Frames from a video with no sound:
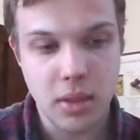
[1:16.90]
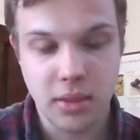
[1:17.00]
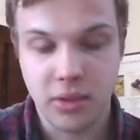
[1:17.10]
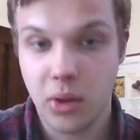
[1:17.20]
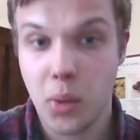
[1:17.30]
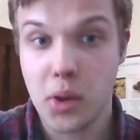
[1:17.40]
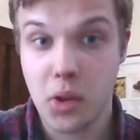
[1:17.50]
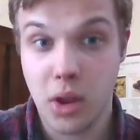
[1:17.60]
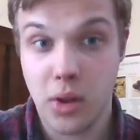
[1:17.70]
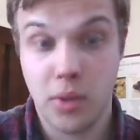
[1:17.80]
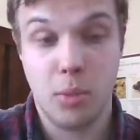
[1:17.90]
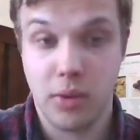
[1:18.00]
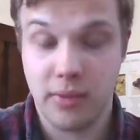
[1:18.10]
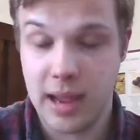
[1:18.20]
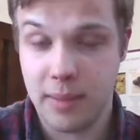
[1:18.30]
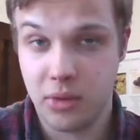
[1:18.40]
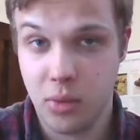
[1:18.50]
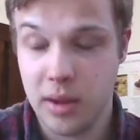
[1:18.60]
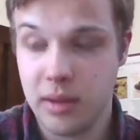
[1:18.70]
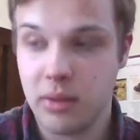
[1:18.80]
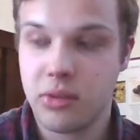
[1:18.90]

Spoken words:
the slower you go, the more flaps you want.